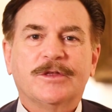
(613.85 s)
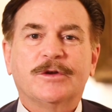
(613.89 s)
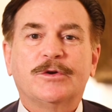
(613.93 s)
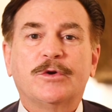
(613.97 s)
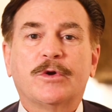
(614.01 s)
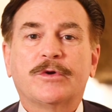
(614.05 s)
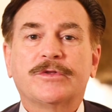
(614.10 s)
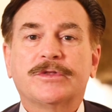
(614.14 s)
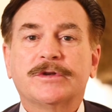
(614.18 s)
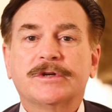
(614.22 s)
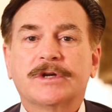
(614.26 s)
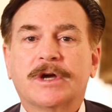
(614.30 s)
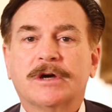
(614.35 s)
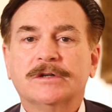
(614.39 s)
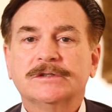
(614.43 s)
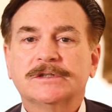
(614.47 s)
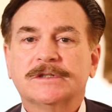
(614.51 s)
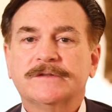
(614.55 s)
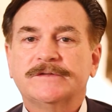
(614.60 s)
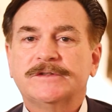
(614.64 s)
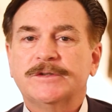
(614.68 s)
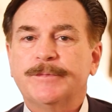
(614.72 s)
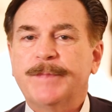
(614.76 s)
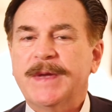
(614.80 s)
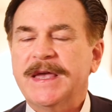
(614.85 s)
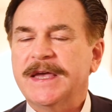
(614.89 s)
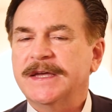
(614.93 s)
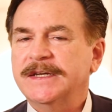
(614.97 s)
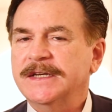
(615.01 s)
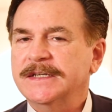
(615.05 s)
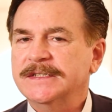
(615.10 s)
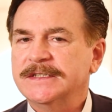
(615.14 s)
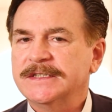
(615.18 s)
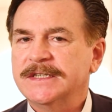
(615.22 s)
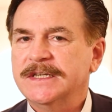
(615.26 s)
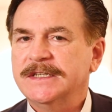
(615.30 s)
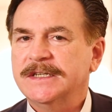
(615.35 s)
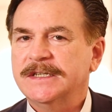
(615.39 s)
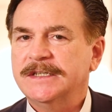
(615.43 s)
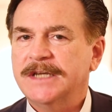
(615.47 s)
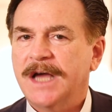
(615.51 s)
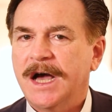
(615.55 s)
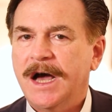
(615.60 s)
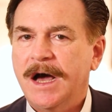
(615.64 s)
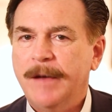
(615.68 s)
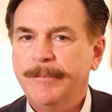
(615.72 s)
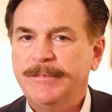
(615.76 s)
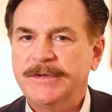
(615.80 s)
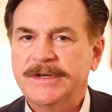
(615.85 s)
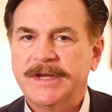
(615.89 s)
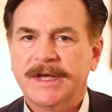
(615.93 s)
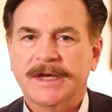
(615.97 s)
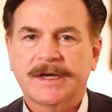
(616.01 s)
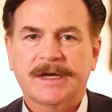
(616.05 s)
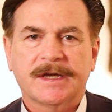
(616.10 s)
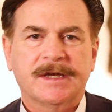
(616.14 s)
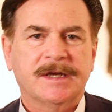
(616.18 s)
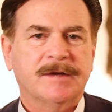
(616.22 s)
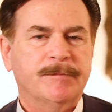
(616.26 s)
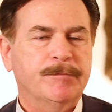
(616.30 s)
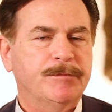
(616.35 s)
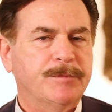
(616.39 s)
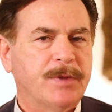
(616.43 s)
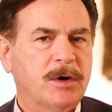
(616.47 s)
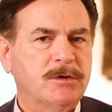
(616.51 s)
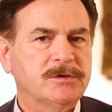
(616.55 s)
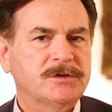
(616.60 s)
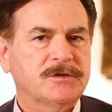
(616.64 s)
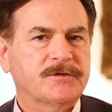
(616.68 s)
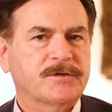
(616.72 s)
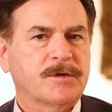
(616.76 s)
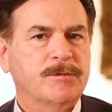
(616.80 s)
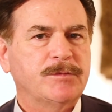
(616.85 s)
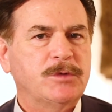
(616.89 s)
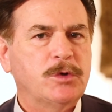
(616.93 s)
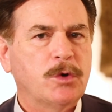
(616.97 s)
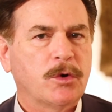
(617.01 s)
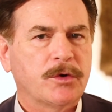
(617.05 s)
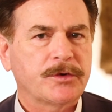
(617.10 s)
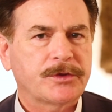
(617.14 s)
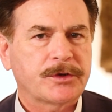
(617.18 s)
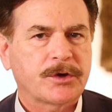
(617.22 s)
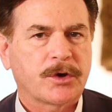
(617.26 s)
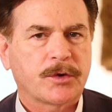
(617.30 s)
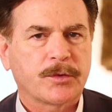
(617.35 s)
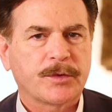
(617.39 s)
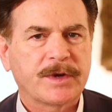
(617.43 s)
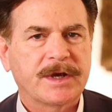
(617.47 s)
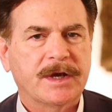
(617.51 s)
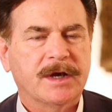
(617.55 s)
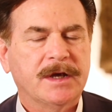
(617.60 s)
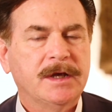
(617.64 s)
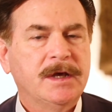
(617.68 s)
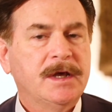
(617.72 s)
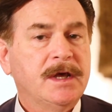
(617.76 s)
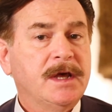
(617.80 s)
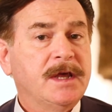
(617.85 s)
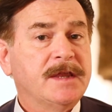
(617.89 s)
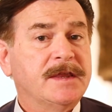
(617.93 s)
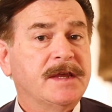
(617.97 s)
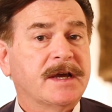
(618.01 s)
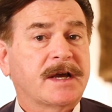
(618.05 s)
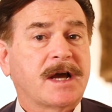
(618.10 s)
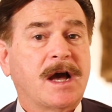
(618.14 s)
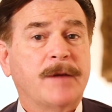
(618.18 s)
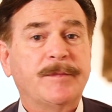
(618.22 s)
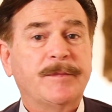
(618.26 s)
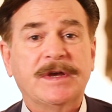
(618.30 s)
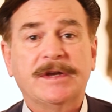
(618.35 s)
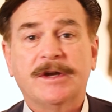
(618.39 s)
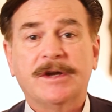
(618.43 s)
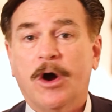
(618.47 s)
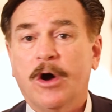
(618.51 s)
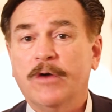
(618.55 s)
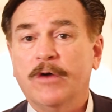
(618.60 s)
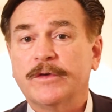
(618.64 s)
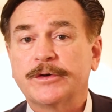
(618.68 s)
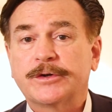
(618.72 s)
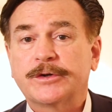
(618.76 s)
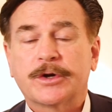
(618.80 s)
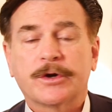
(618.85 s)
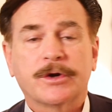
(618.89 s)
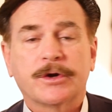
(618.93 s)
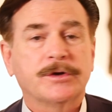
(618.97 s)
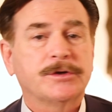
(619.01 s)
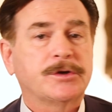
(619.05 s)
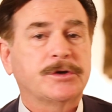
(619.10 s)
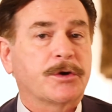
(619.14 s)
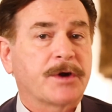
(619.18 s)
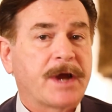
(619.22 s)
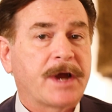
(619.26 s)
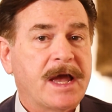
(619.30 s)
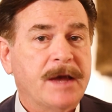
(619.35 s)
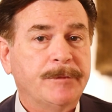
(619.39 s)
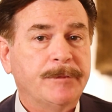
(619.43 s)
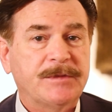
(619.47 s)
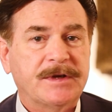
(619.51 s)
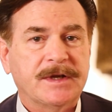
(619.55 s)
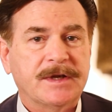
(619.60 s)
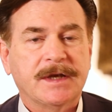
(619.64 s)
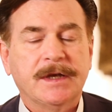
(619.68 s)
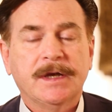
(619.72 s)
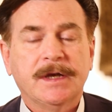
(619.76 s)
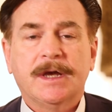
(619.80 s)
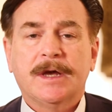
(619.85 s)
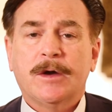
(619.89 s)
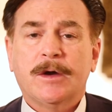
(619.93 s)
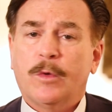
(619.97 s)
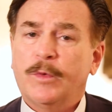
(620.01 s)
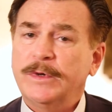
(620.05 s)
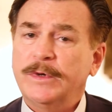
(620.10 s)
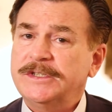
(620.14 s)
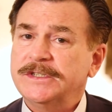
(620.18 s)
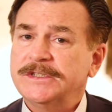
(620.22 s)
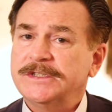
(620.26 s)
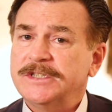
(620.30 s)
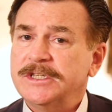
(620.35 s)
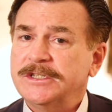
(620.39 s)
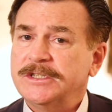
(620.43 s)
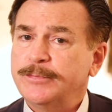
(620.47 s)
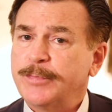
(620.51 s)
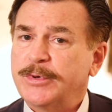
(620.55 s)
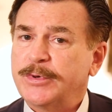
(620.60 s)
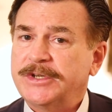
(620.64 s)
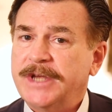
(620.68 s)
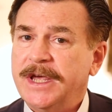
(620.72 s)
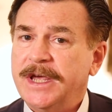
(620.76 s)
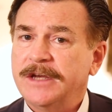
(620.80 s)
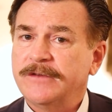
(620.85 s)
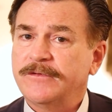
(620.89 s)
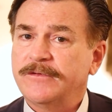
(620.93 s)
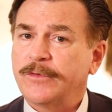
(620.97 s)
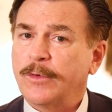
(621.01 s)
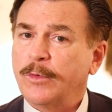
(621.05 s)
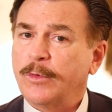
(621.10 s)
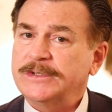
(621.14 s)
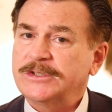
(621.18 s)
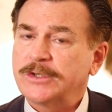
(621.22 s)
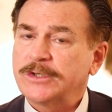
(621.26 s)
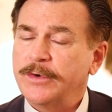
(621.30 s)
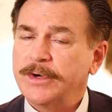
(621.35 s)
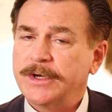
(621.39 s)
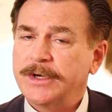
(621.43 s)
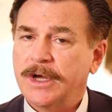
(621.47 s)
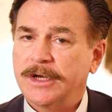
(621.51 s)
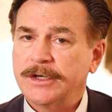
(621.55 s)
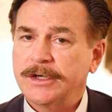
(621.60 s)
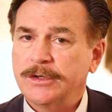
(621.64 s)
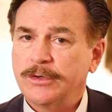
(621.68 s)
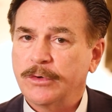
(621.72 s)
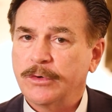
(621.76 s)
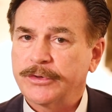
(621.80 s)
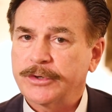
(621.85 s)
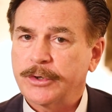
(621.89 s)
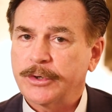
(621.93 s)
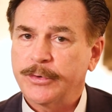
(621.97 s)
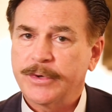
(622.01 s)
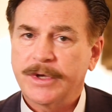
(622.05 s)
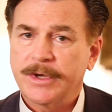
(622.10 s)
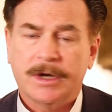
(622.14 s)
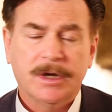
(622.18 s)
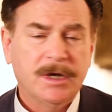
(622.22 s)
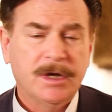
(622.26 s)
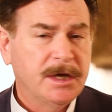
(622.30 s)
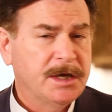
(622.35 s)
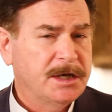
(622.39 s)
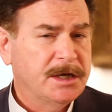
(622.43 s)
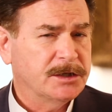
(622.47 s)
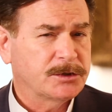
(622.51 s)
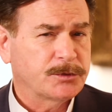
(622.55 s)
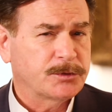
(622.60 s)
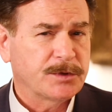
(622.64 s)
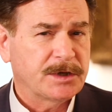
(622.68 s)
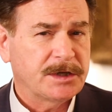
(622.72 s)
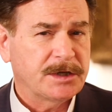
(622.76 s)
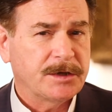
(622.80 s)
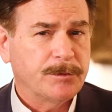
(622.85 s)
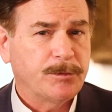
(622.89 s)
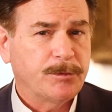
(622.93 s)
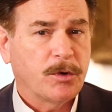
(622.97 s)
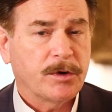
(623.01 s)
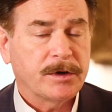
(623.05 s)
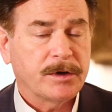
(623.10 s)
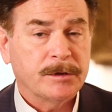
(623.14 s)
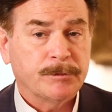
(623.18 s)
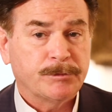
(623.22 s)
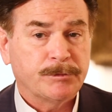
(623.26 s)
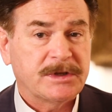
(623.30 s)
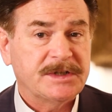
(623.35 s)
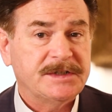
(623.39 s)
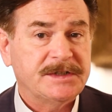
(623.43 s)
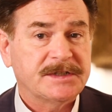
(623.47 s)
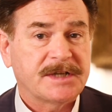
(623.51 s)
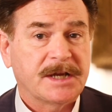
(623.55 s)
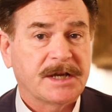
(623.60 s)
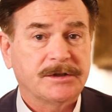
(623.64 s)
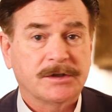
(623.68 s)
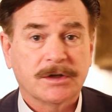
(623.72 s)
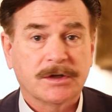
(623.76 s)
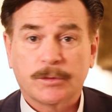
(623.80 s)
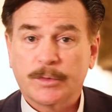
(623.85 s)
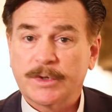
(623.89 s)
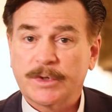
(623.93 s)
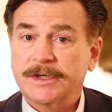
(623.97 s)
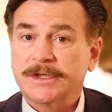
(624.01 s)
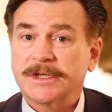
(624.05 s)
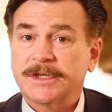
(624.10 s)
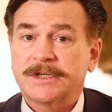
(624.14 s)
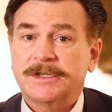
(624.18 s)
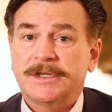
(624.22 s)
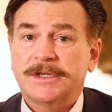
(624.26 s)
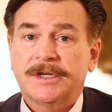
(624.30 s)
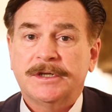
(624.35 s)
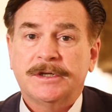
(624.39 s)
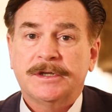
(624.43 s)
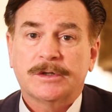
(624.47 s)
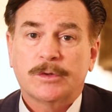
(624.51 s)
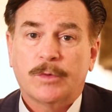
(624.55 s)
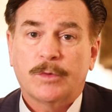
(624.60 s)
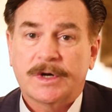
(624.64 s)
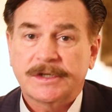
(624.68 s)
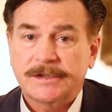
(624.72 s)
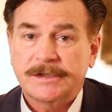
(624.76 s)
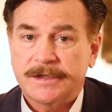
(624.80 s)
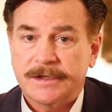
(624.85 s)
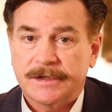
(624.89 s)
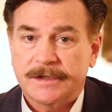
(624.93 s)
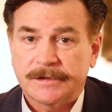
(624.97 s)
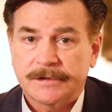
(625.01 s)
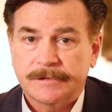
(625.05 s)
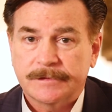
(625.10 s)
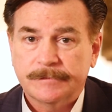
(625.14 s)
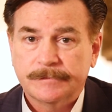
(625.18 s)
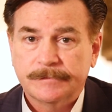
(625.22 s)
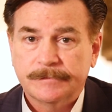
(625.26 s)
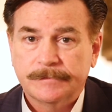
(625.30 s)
The northern coast of Japan has seen an uptick in boats from North Korea that come in overturned or empty. What does this portend for what's going on in North Korea? It's really important. Please stay tuned. We're going to continue to watch this.